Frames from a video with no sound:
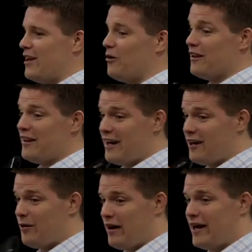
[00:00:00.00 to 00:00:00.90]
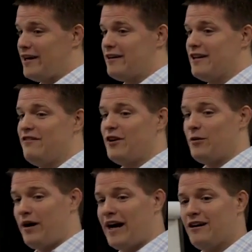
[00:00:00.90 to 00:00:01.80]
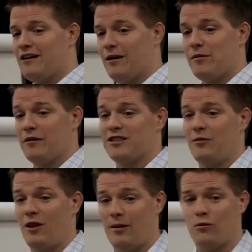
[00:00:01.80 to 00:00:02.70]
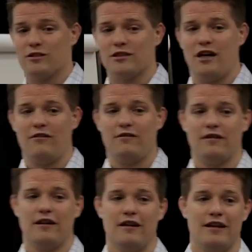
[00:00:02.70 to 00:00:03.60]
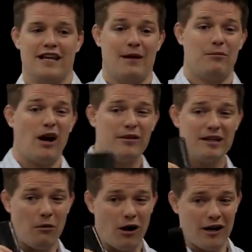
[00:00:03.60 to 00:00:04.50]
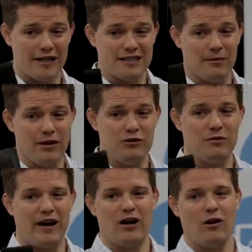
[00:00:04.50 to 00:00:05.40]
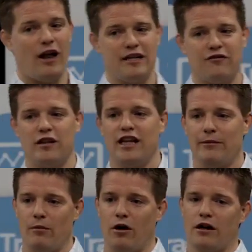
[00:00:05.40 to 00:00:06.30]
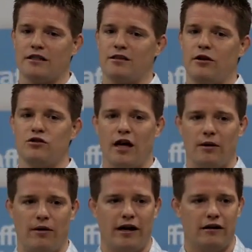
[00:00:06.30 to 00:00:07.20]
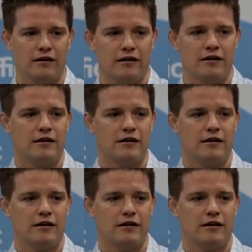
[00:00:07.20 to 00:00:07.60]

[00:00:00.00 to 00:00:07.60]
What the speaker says: I know that they're a buyer. And if they're a buyer, I'm going to be able to sell them a lot more stuff. Okay, and I'm probably going to market to somebody who's a buyer a lot differently than I'm going to market to somebody who's not a buyer.